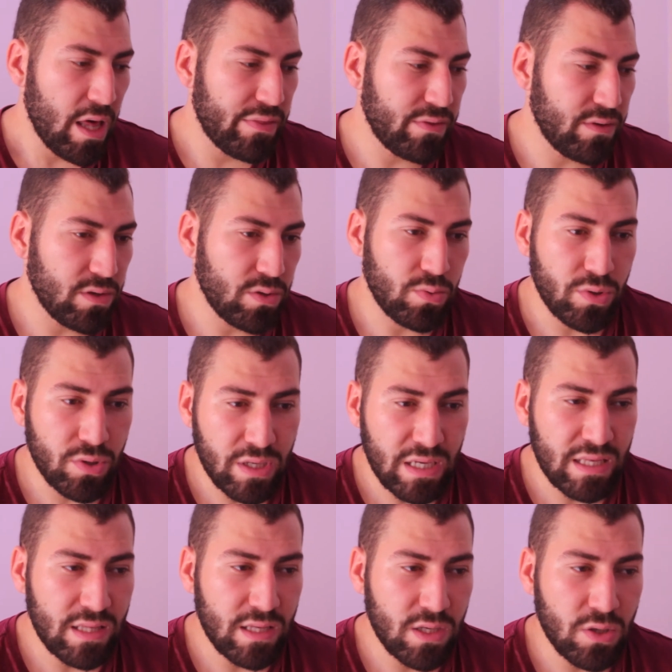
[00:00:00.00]

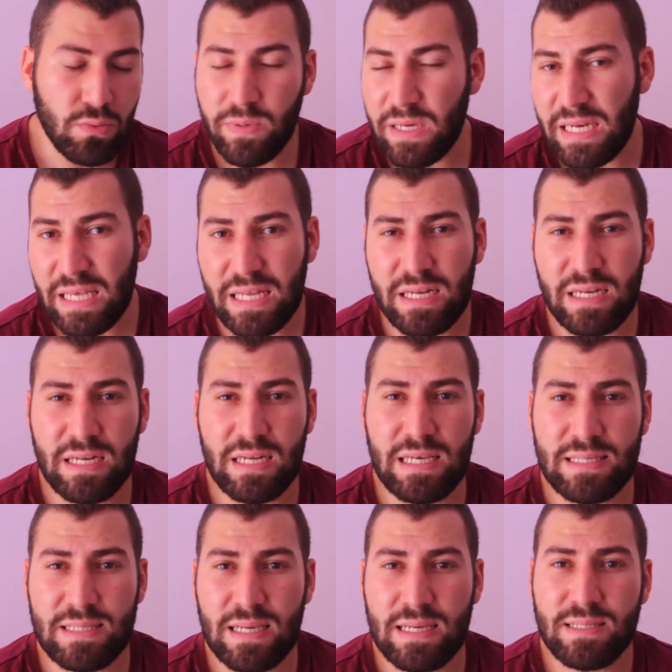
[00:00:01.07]
you'll be needing
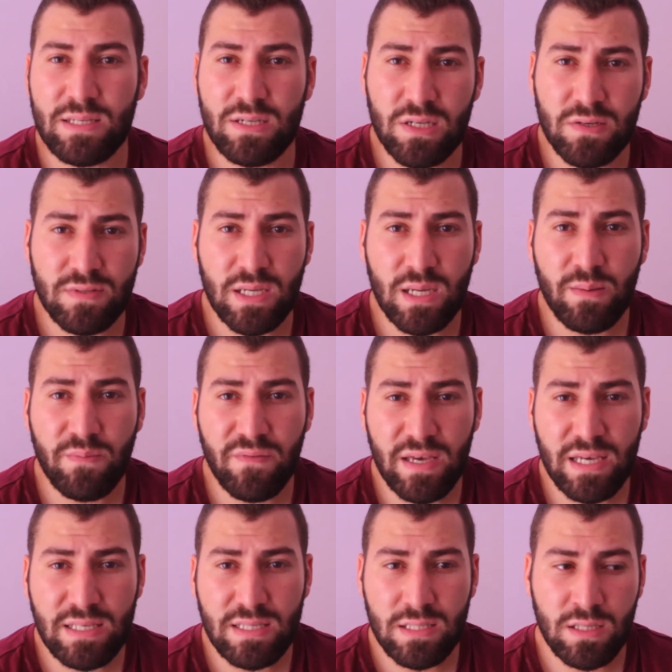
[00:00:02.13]
a sans serif
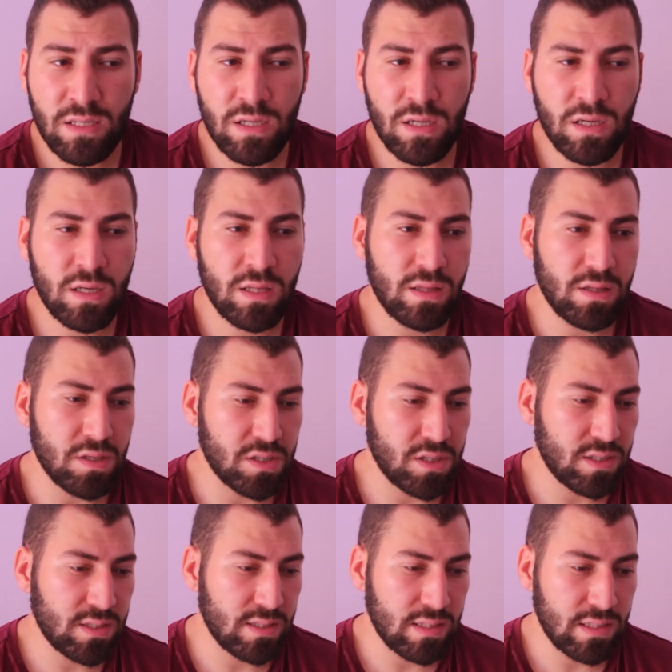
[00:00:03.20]
typeface. There
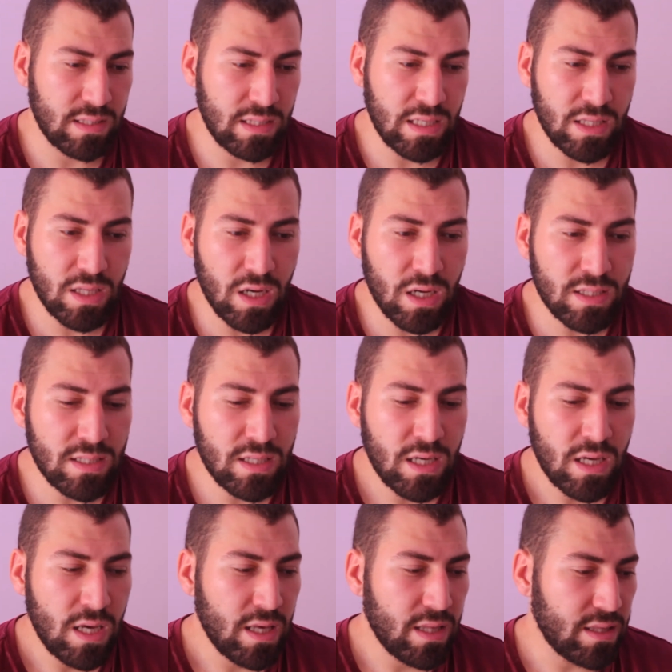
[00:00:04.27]
is D dot,
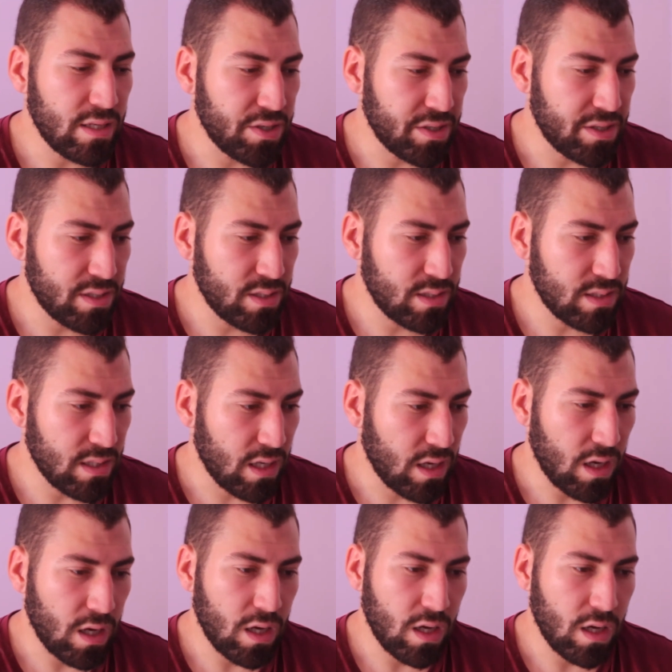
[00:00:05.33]
there is
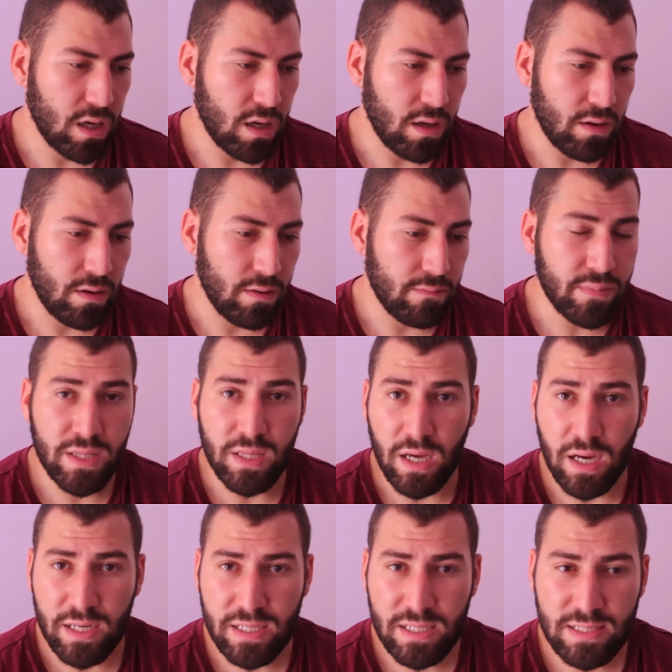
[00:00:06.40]

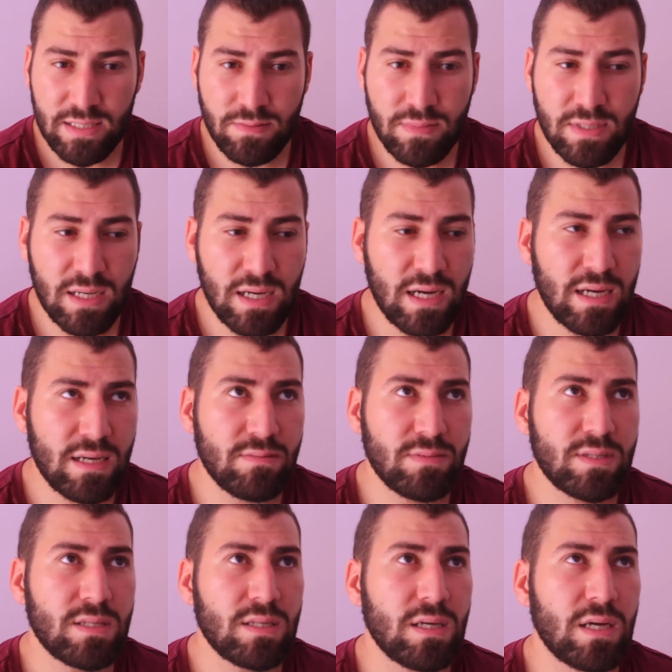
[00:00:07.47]
Bedani
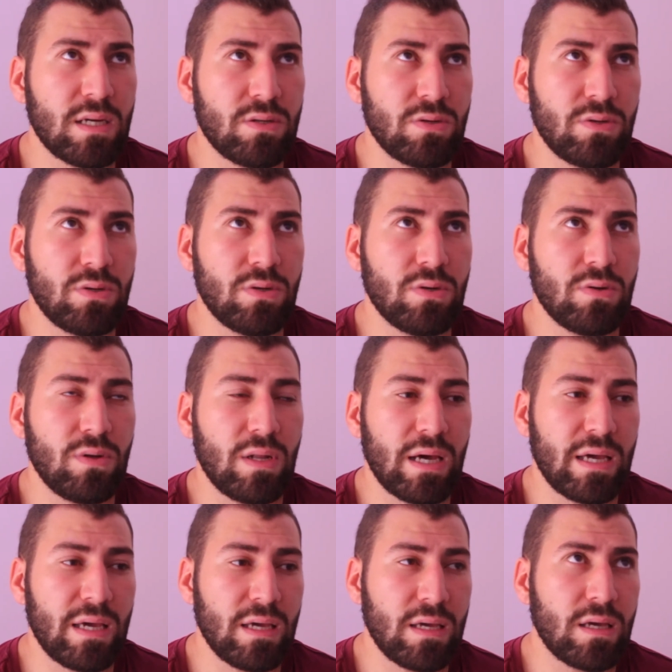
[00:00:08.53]
sometimes. I don't know,
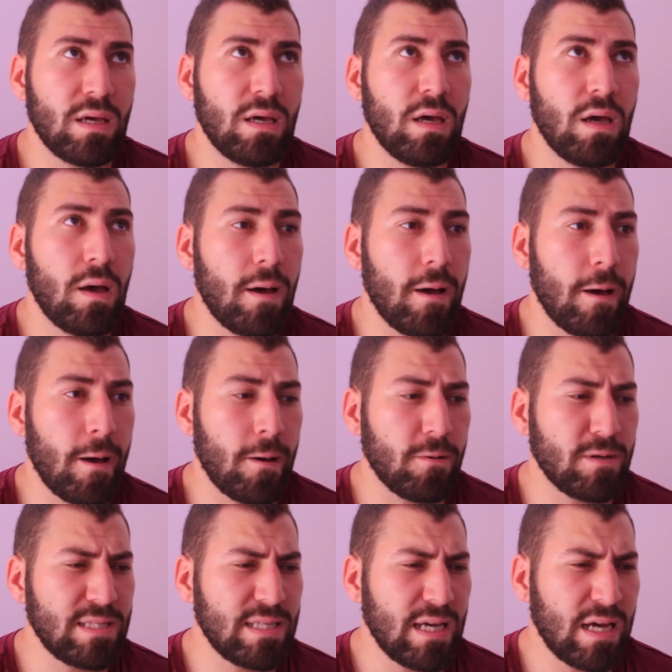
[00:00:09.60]
like
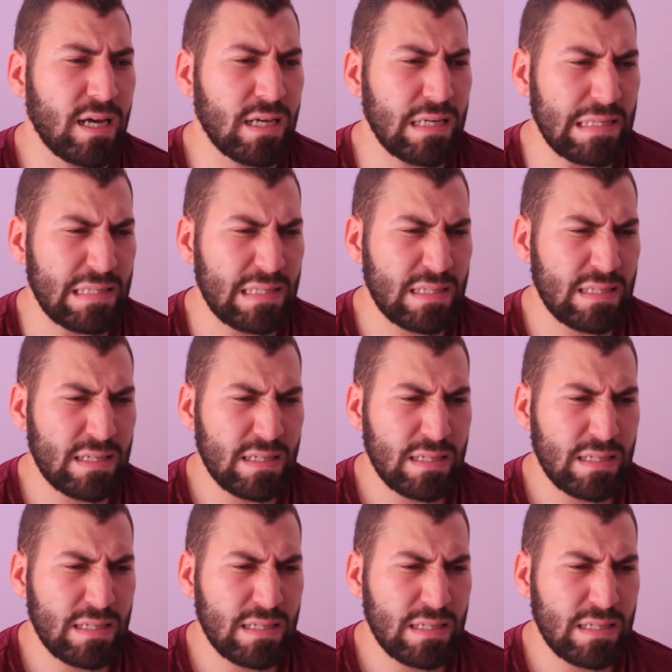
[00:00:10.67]
what else?